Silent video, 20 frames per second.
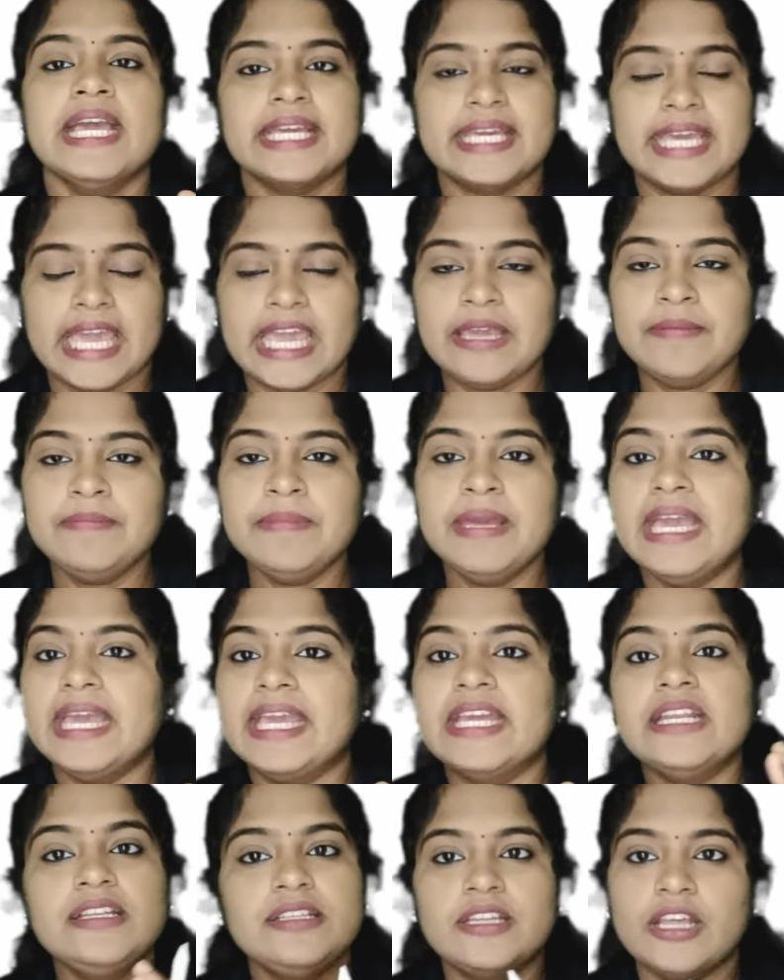came
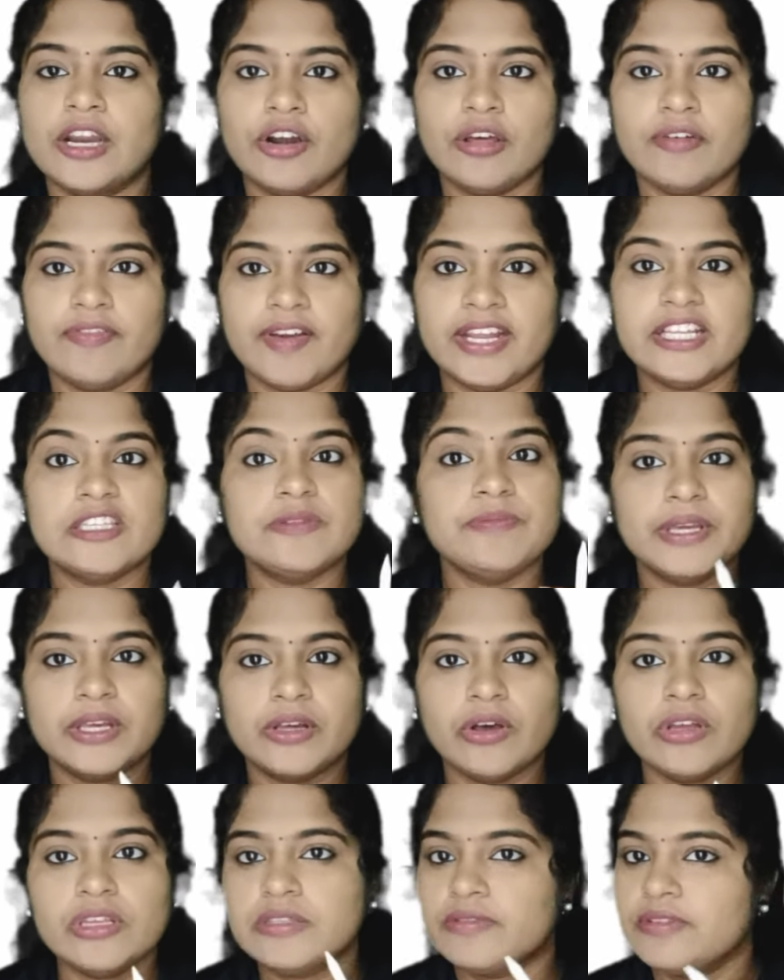in pteridophytes,
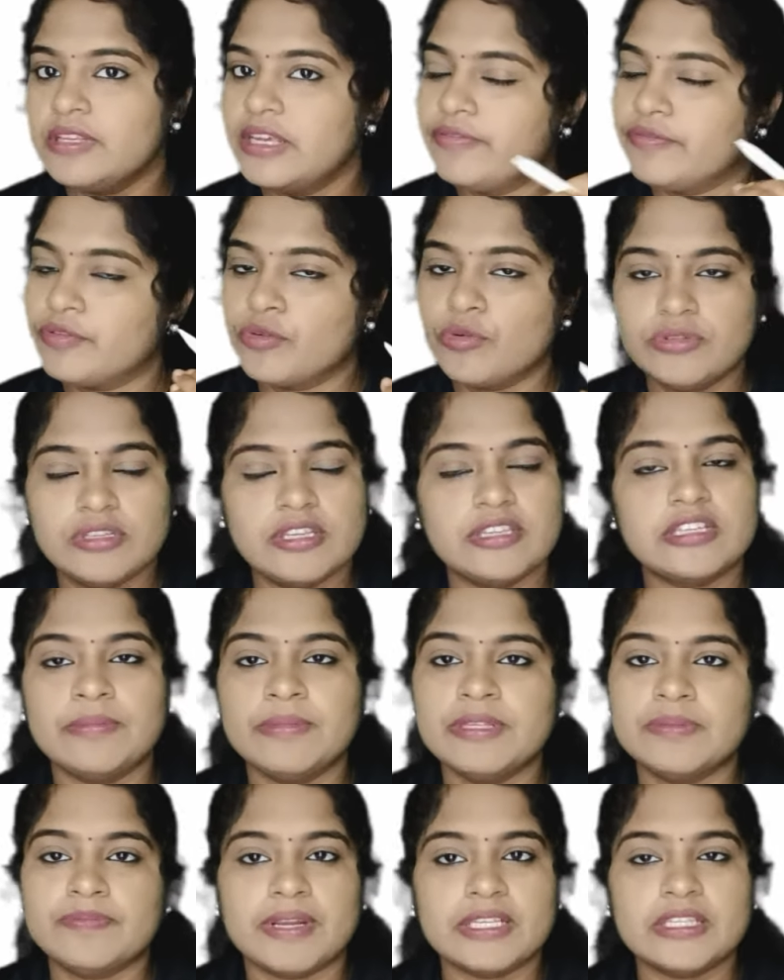because if root system
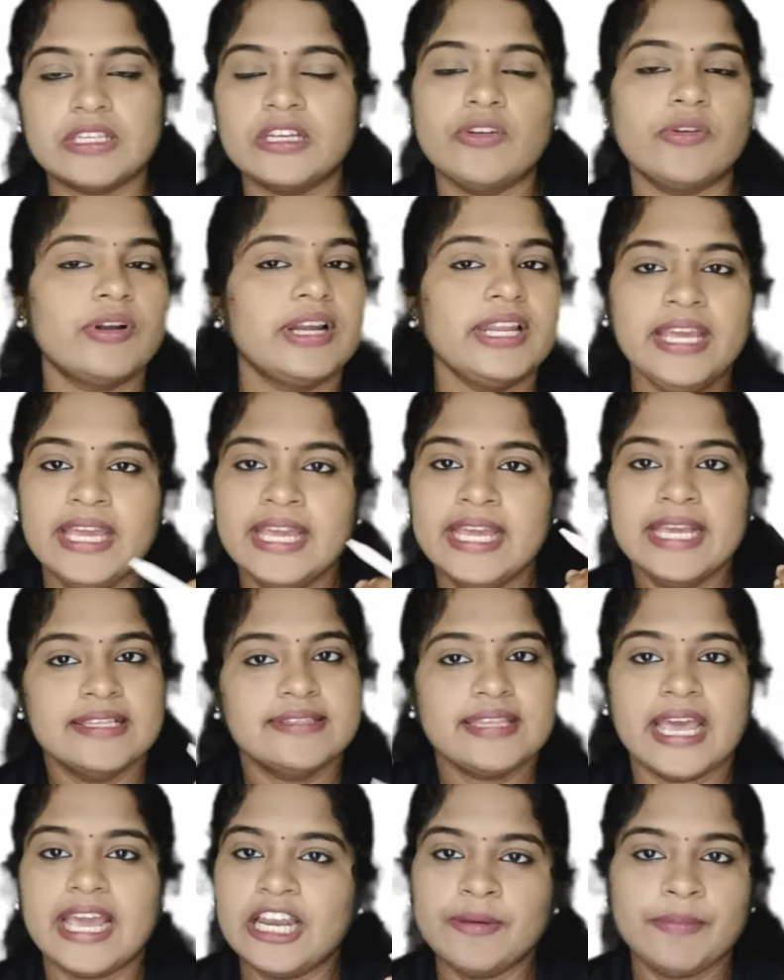is present only
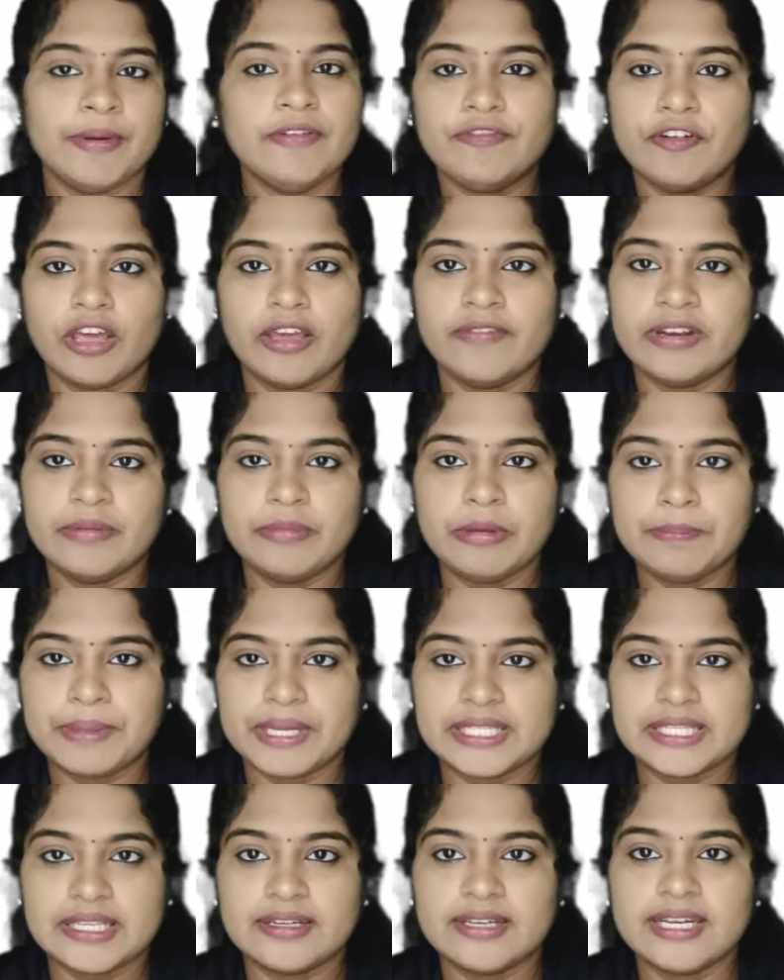xylem and phloem will be
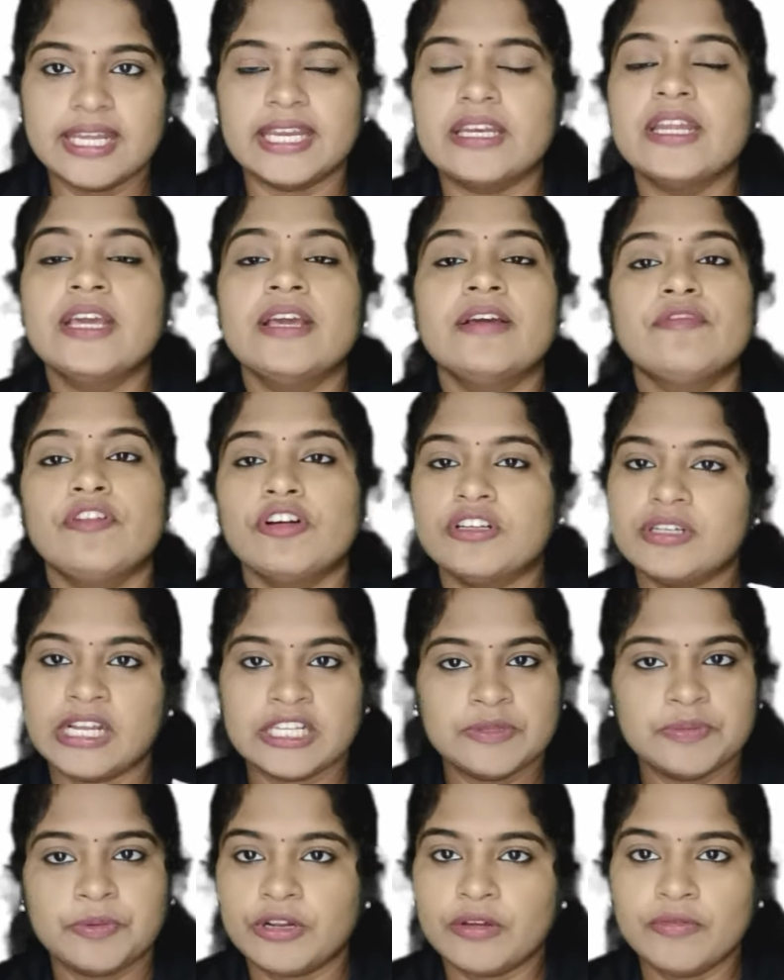present, right, for
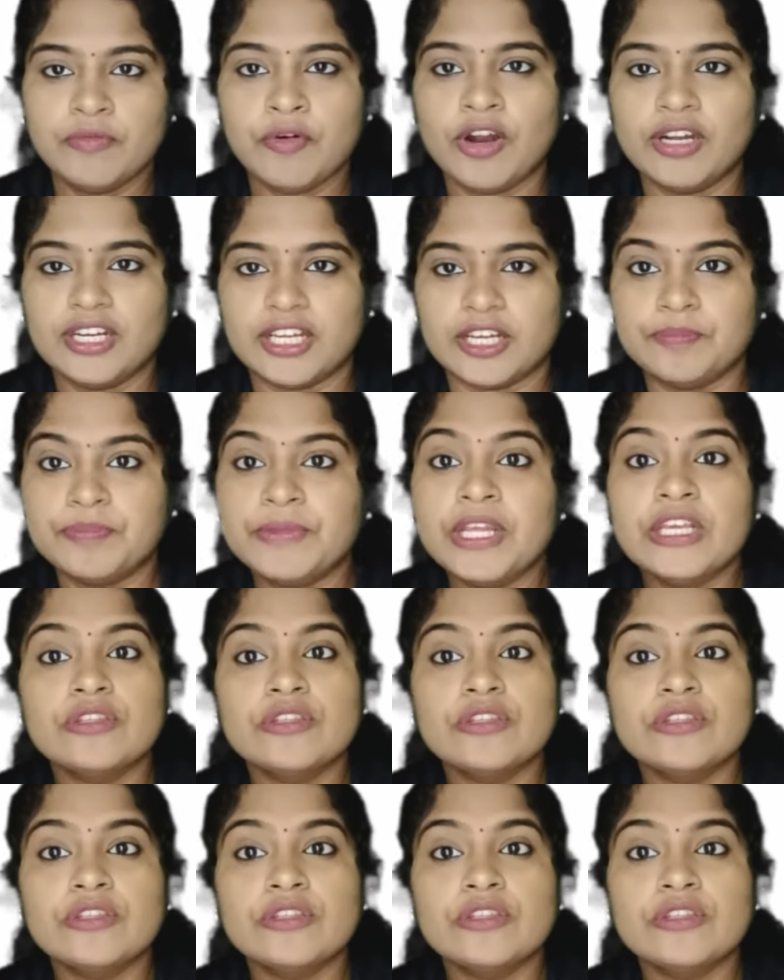transport of water.